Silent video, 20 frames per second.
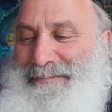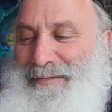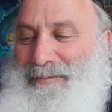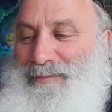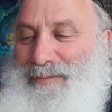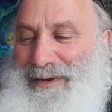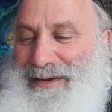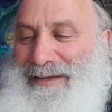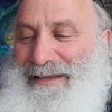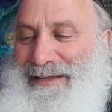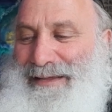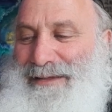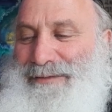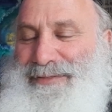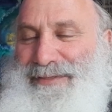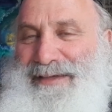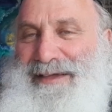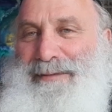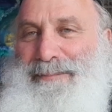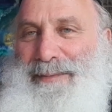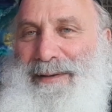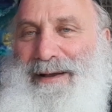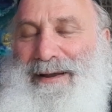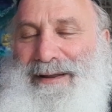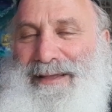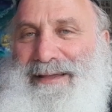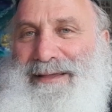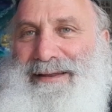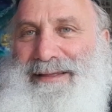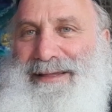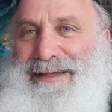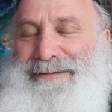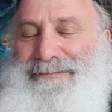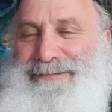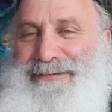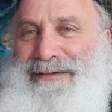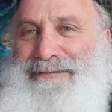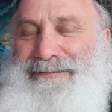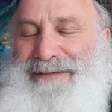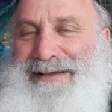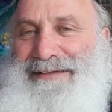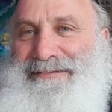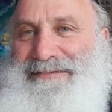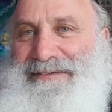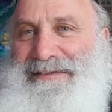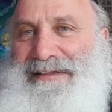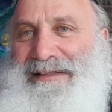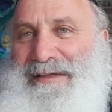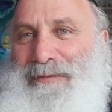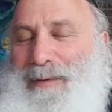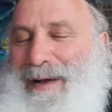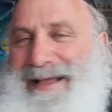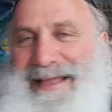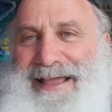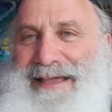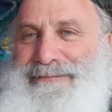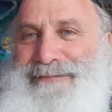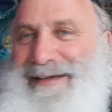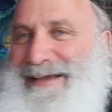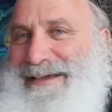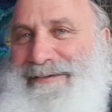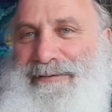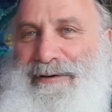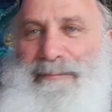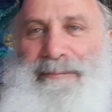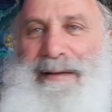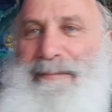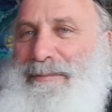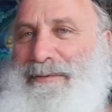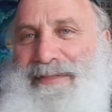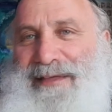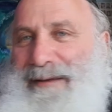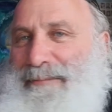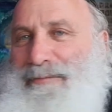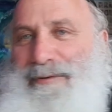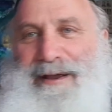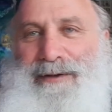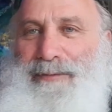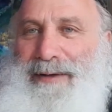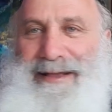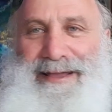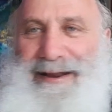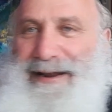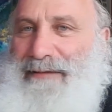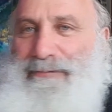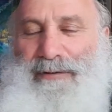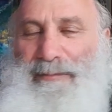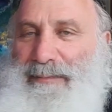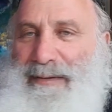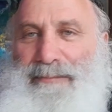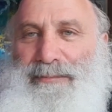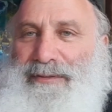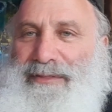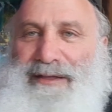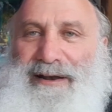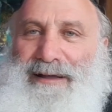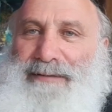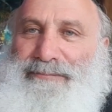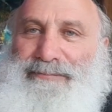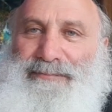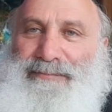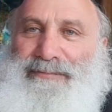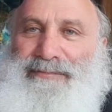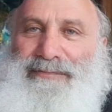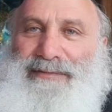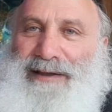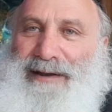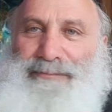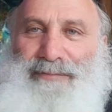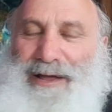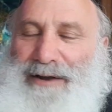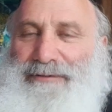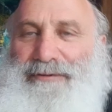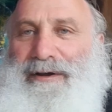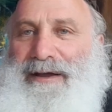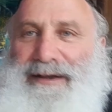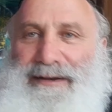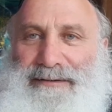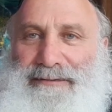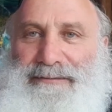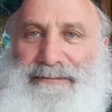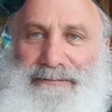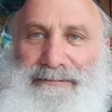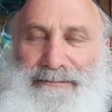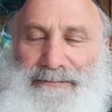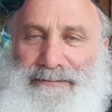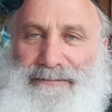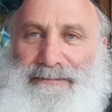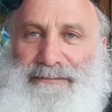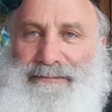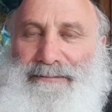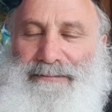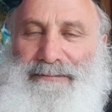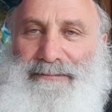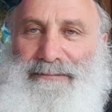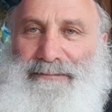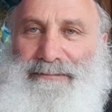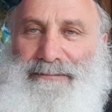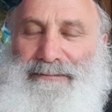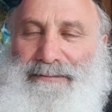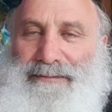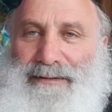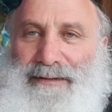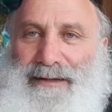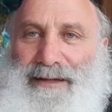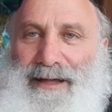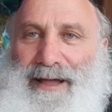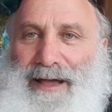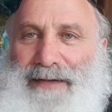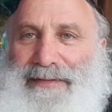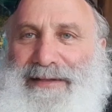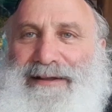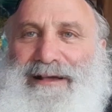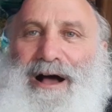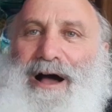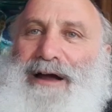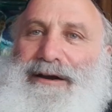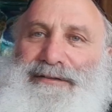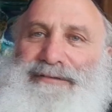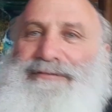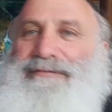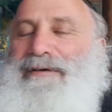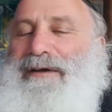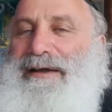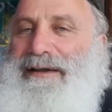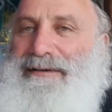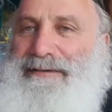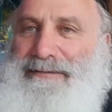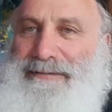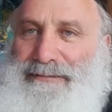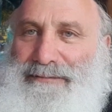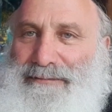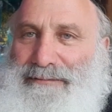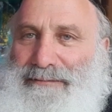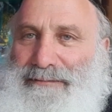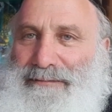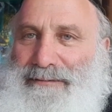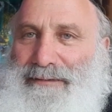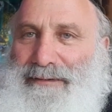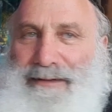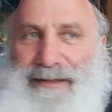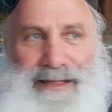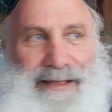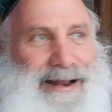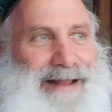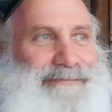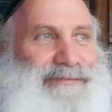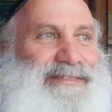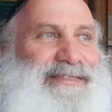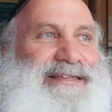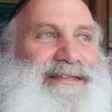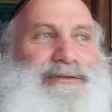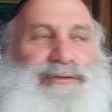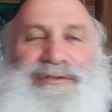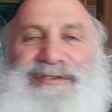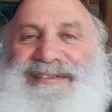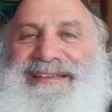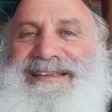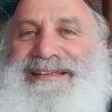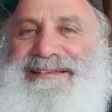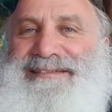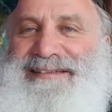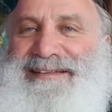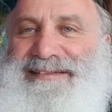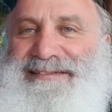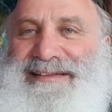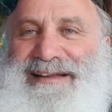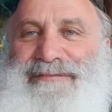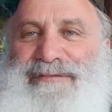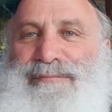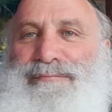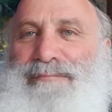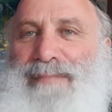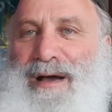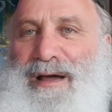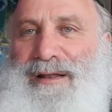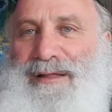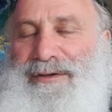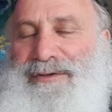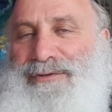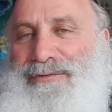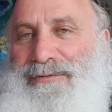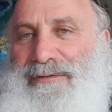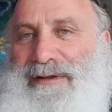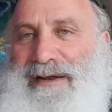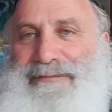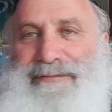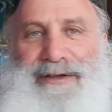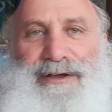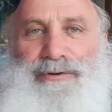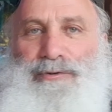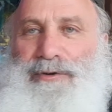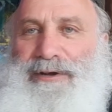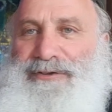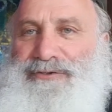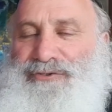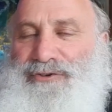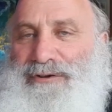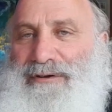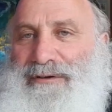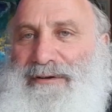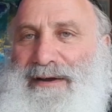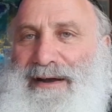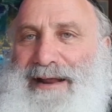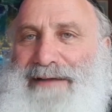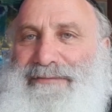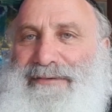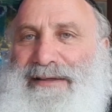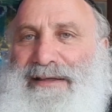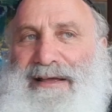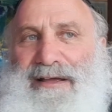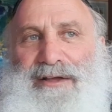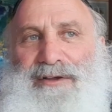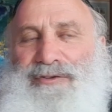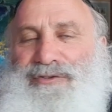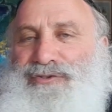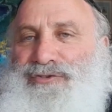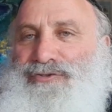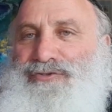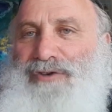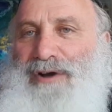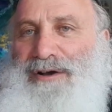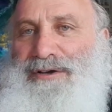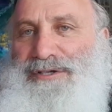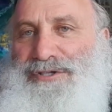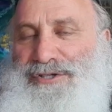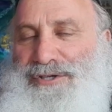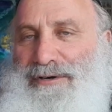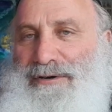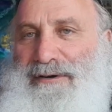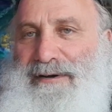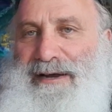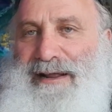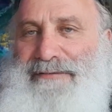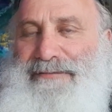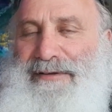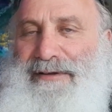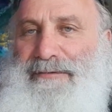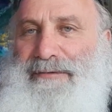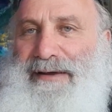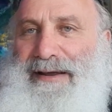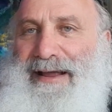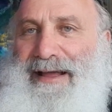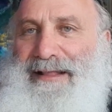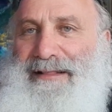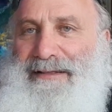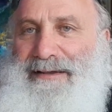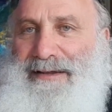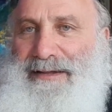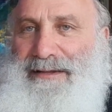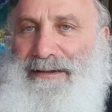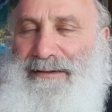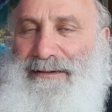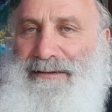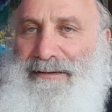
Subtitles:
really, you think about it. If I can remember that I'm great, why can't I remember that I'm not great, and that God is great, and everything you see is His, and every molecule, and every creature, and every structure, and every reality.